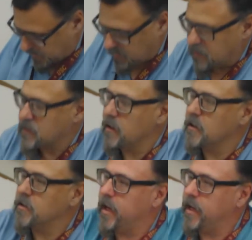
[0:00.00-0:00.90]
cut this
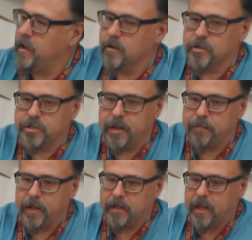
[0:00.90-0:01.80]
little triangular shape
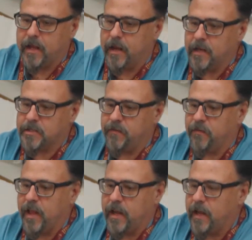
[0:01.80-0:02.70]
like that and I actually
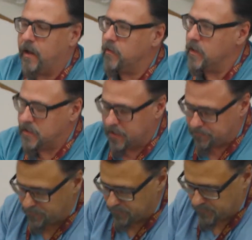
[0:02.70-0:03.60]
flattened out the
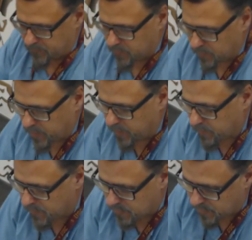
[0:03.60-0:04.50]
tip, all right?
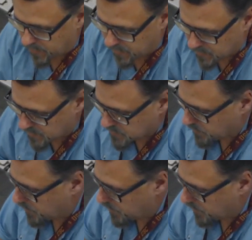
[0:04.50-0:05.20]
And because